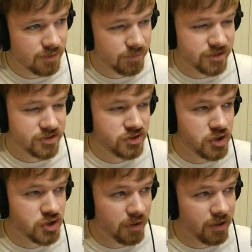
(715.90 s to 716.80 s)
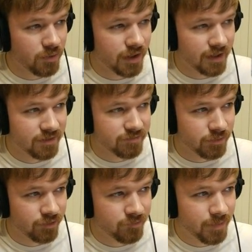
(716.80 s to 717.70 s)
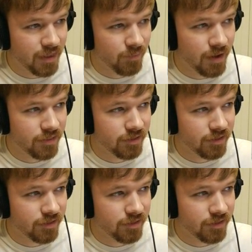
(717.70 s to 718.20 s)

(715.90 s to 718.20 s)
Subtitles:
Which is super annoying in the forest, by the way.